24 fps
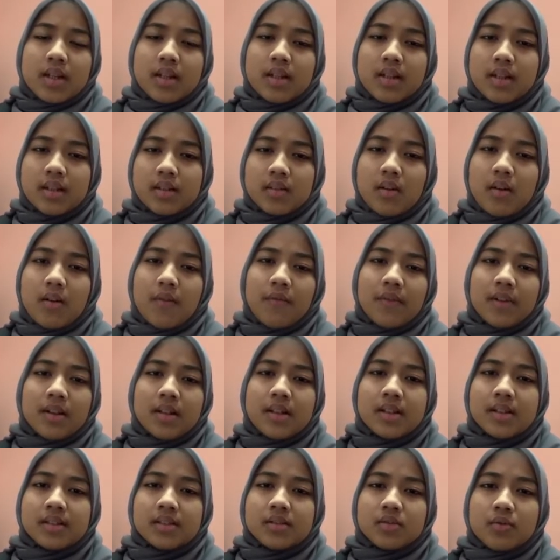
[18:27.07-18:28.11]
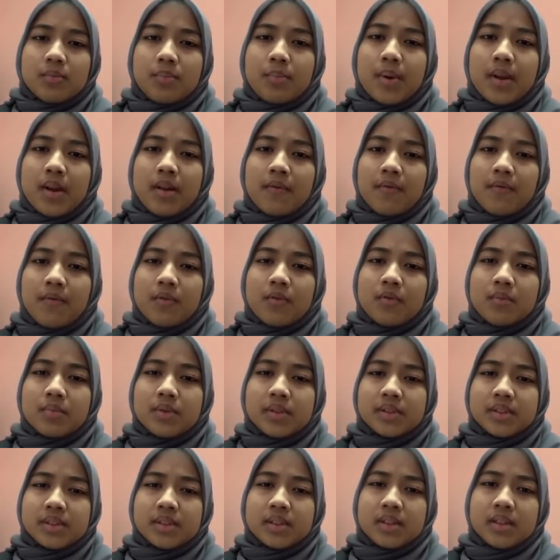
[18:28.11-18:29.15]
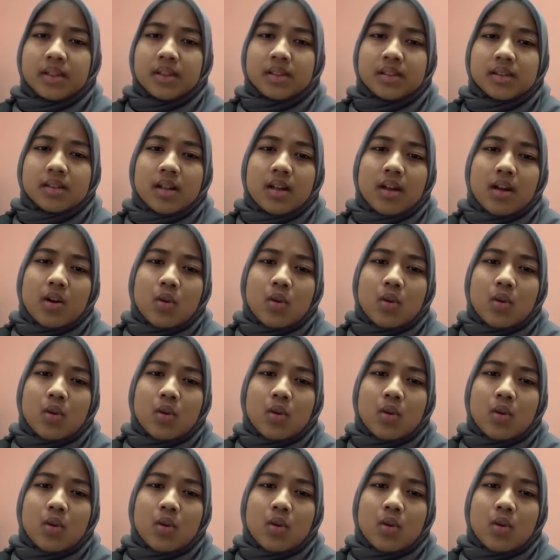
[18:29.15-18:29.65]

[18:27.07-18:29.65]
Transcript: This often leads to painful bursitis,